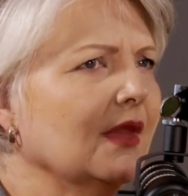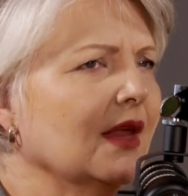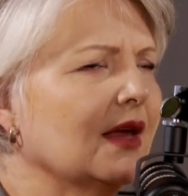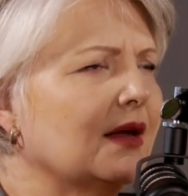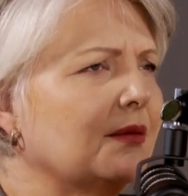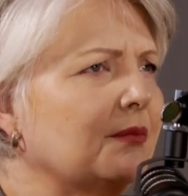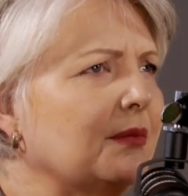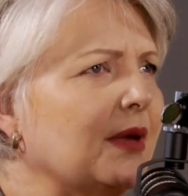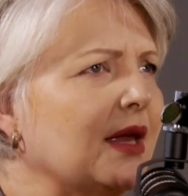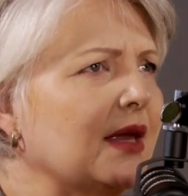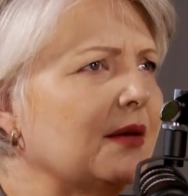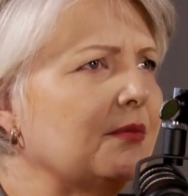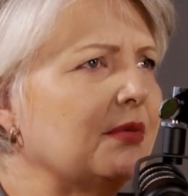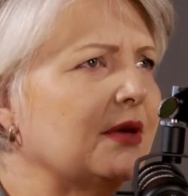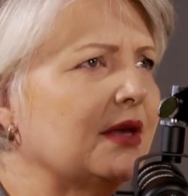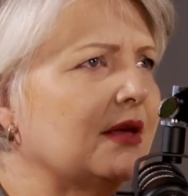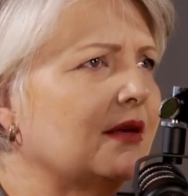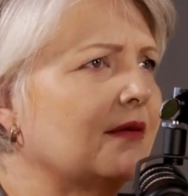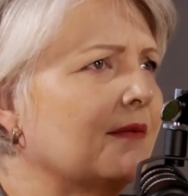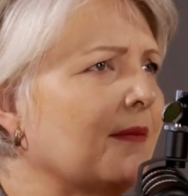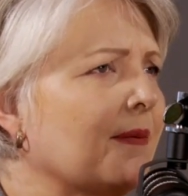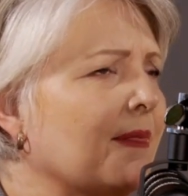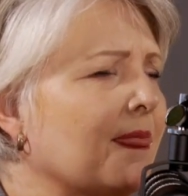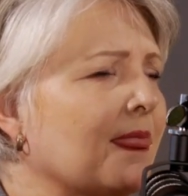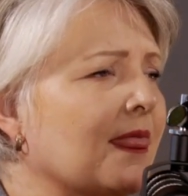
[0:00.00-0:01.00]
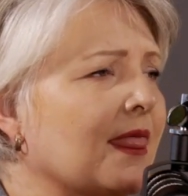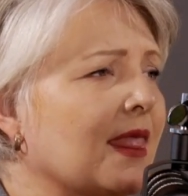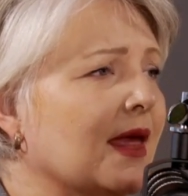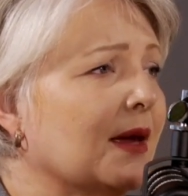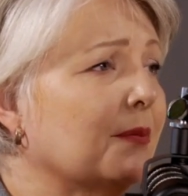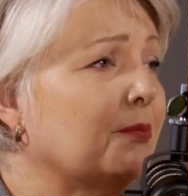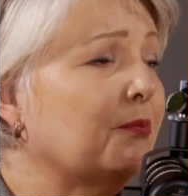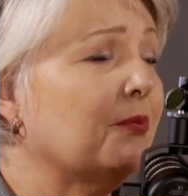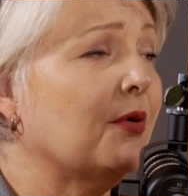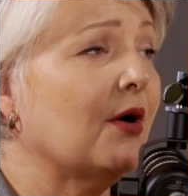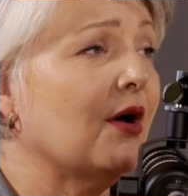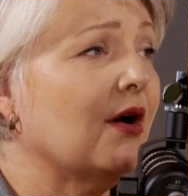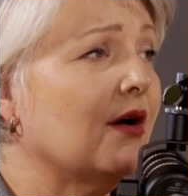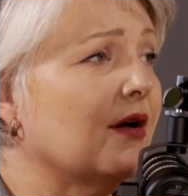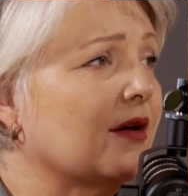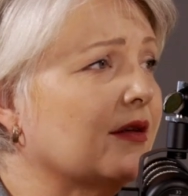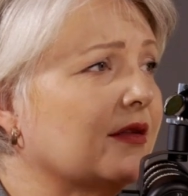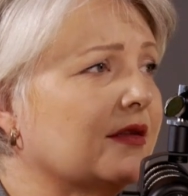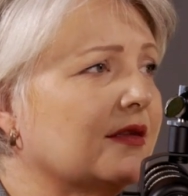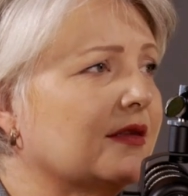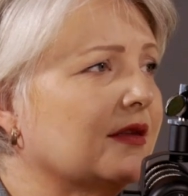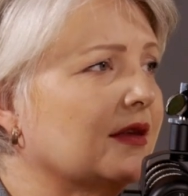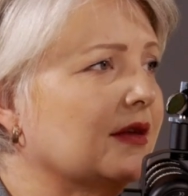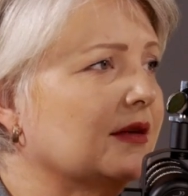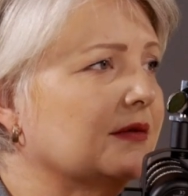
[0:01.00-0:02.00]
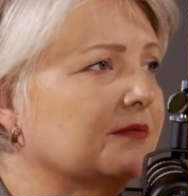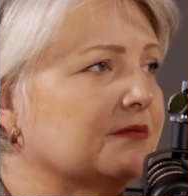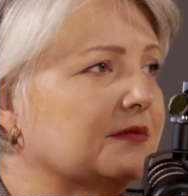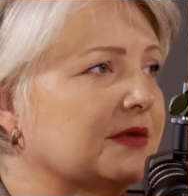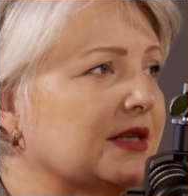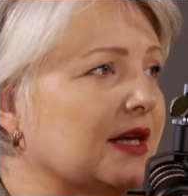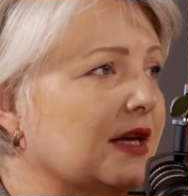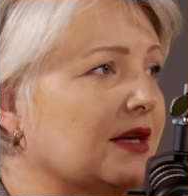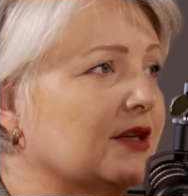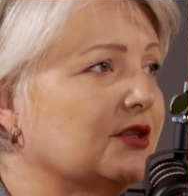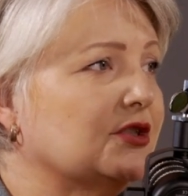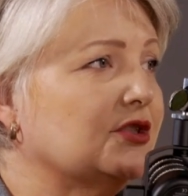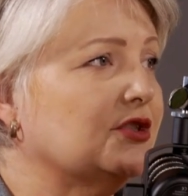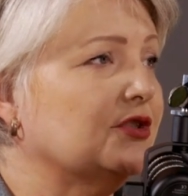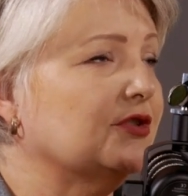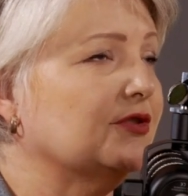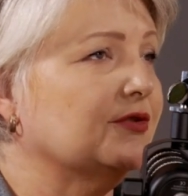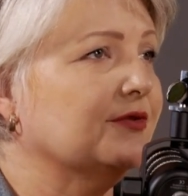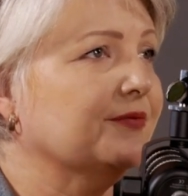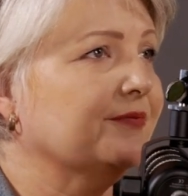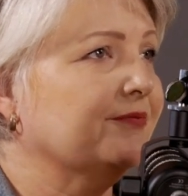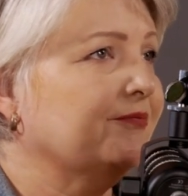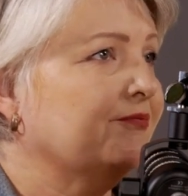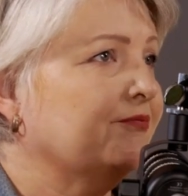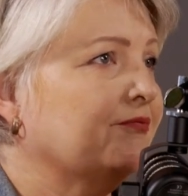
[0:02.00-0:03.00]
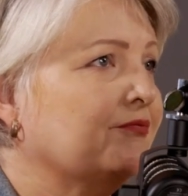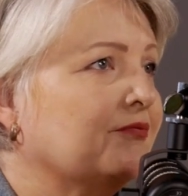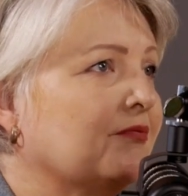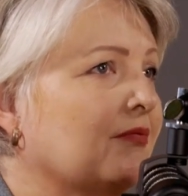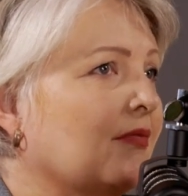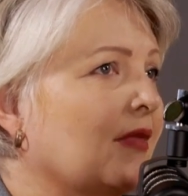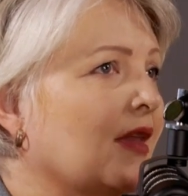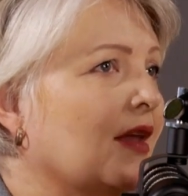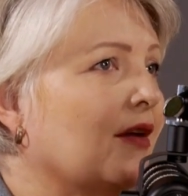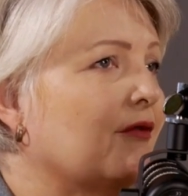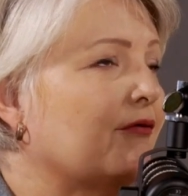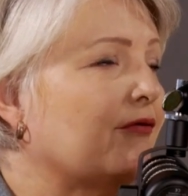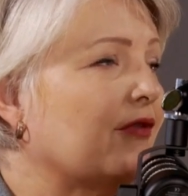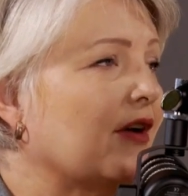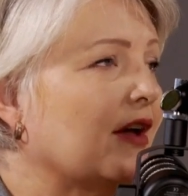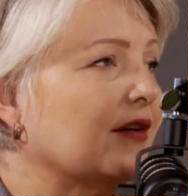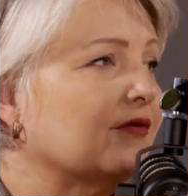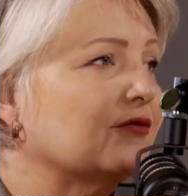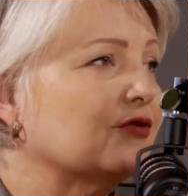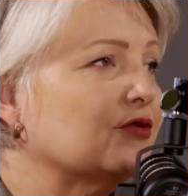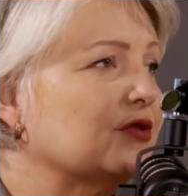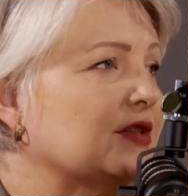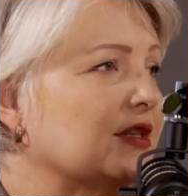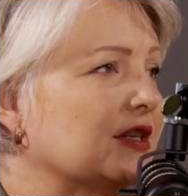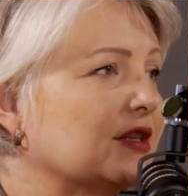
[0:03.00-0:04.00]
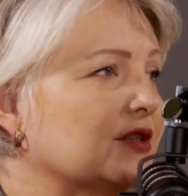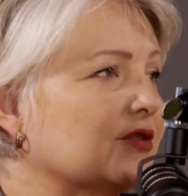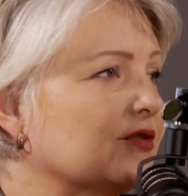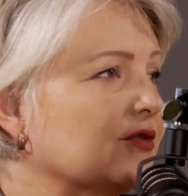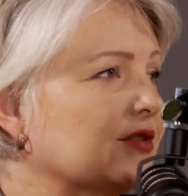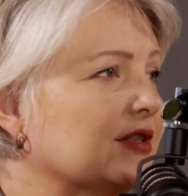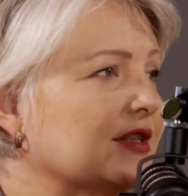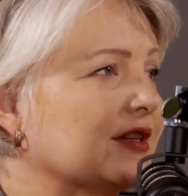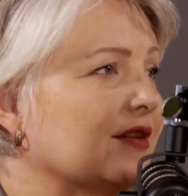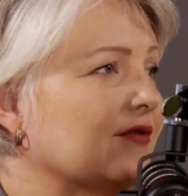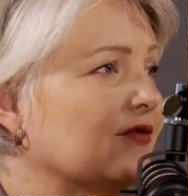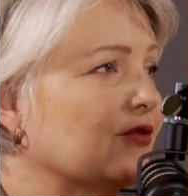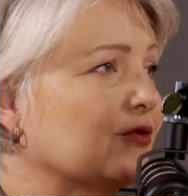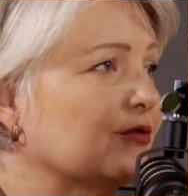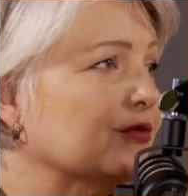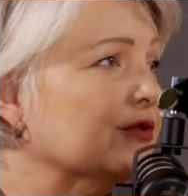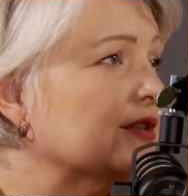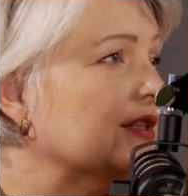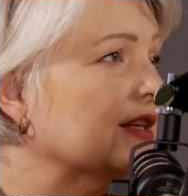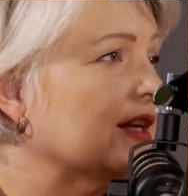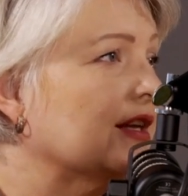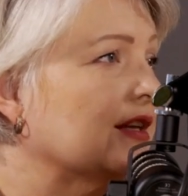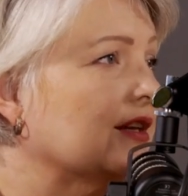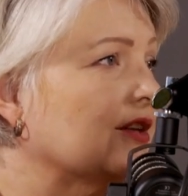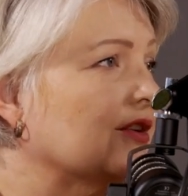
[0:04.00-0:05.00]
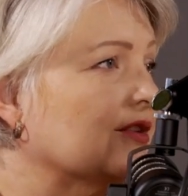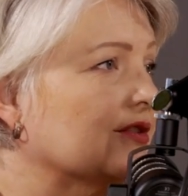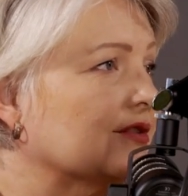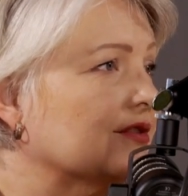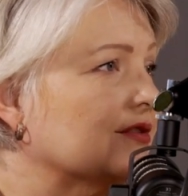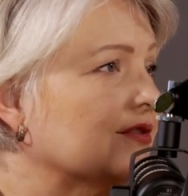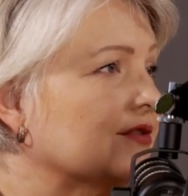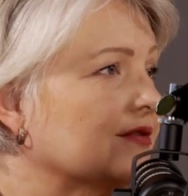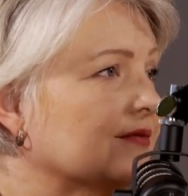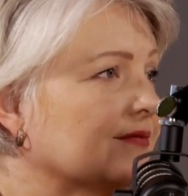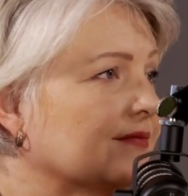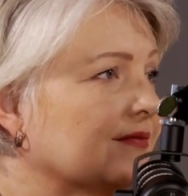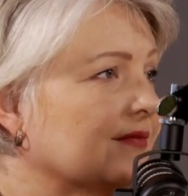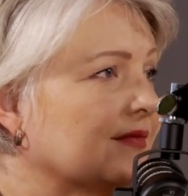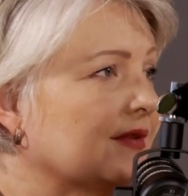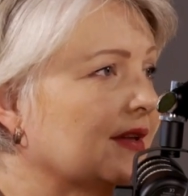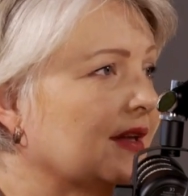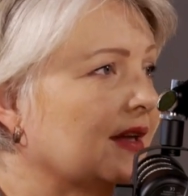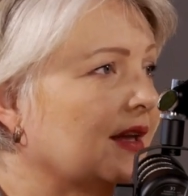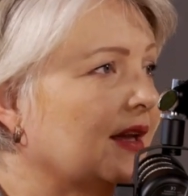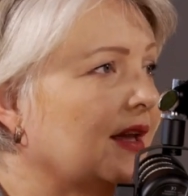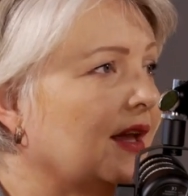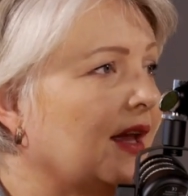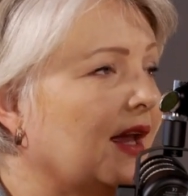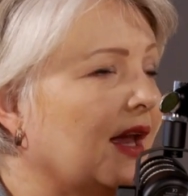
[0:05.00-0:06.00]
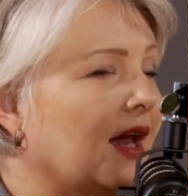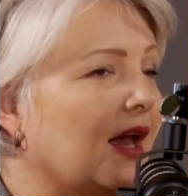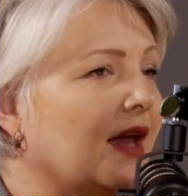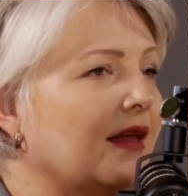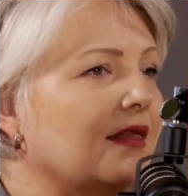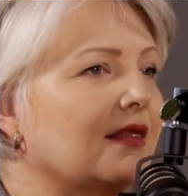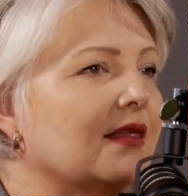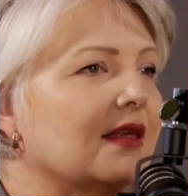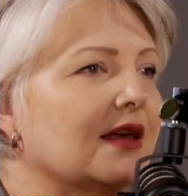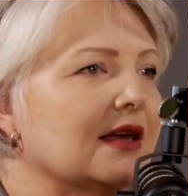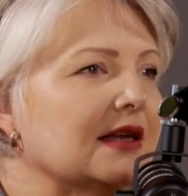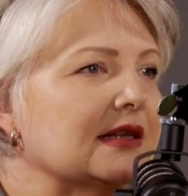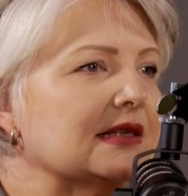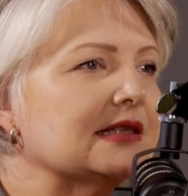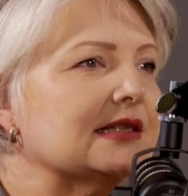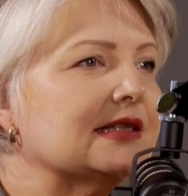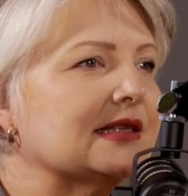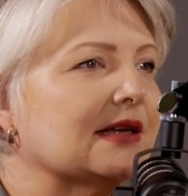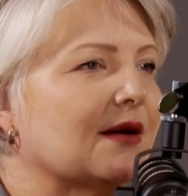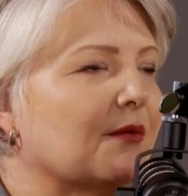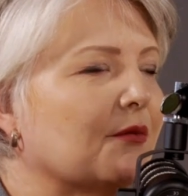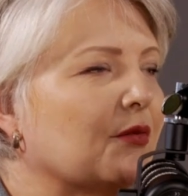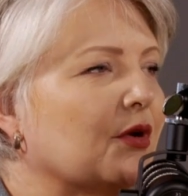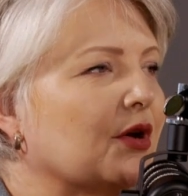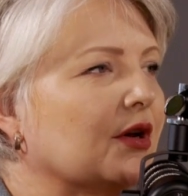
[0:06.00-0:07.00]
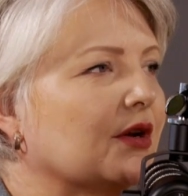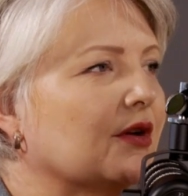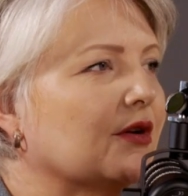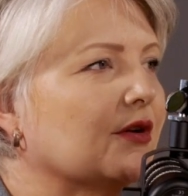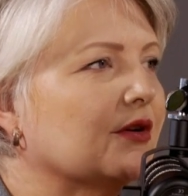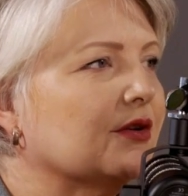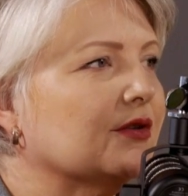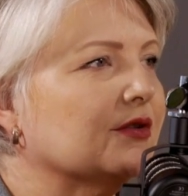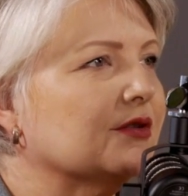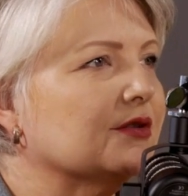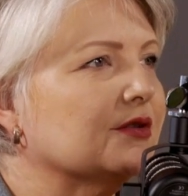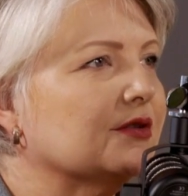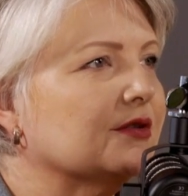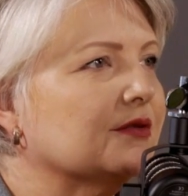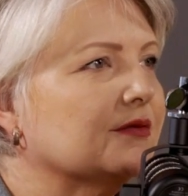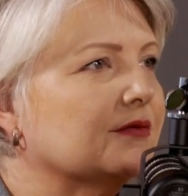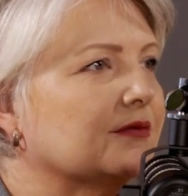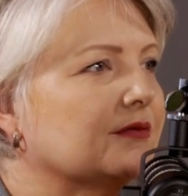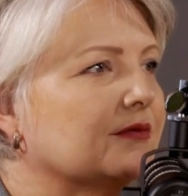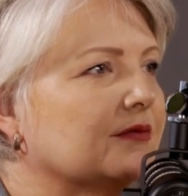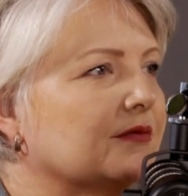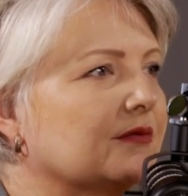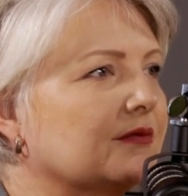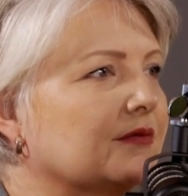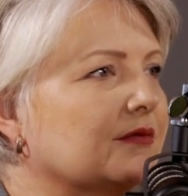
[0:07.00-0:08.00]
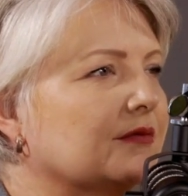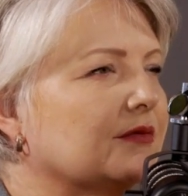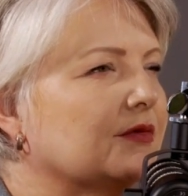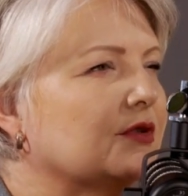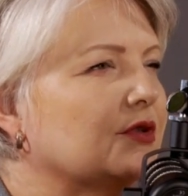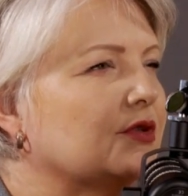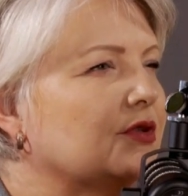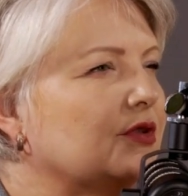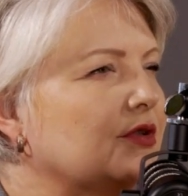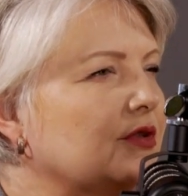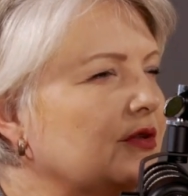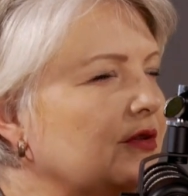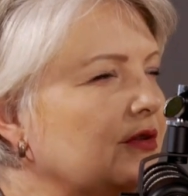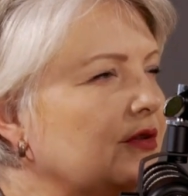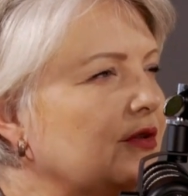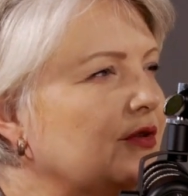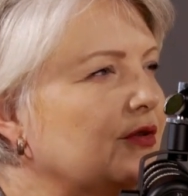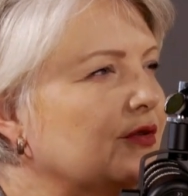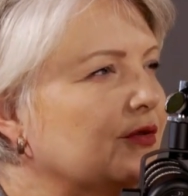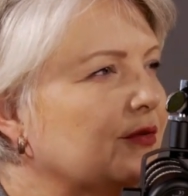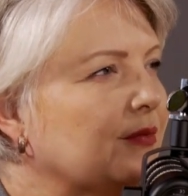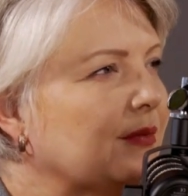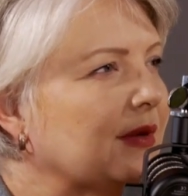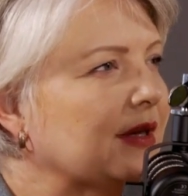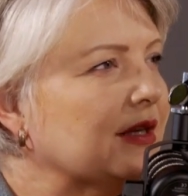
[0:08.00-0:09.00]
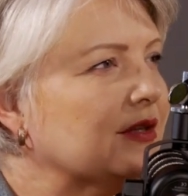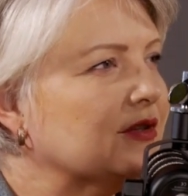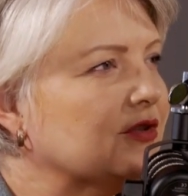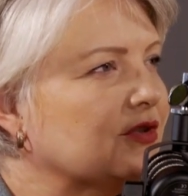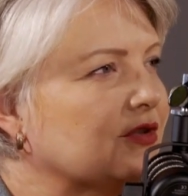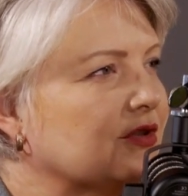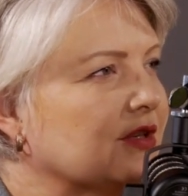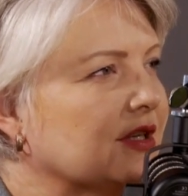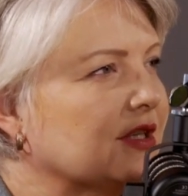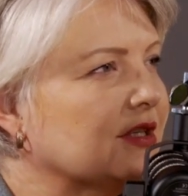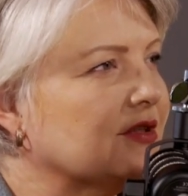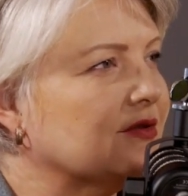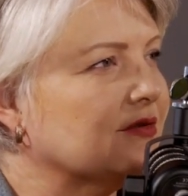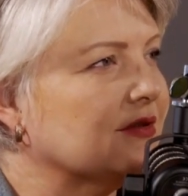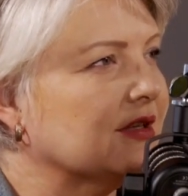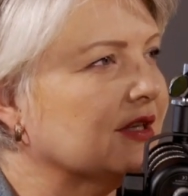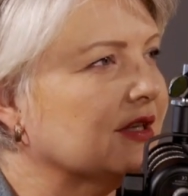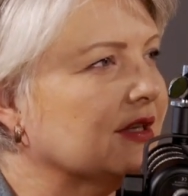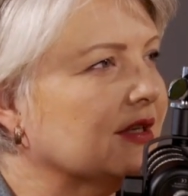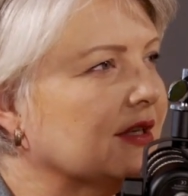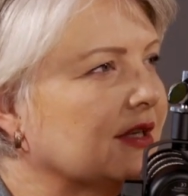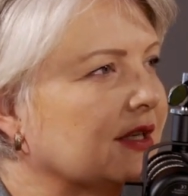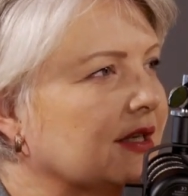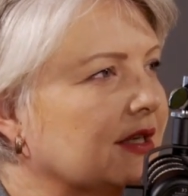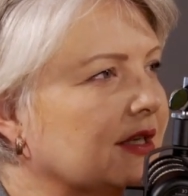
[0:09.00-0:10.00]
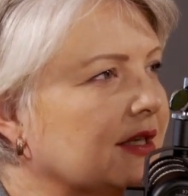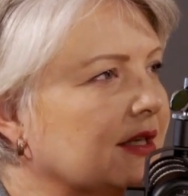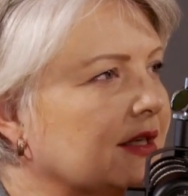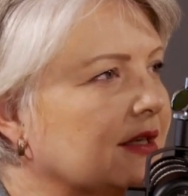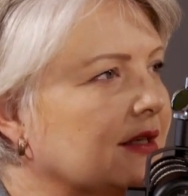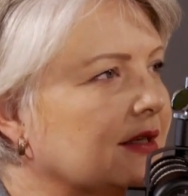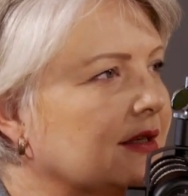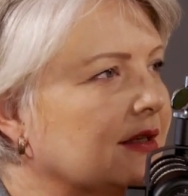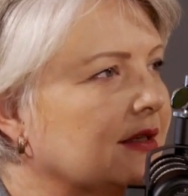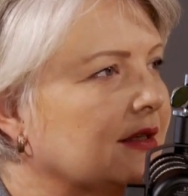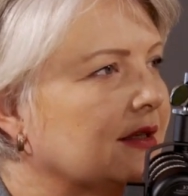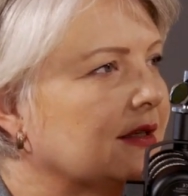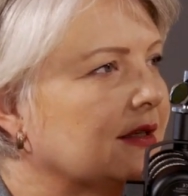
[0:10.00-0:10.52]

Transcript: And maybe that path takes you 5 or 6 or 7 or 10 years. And then someone goes, do you menstruate regularly?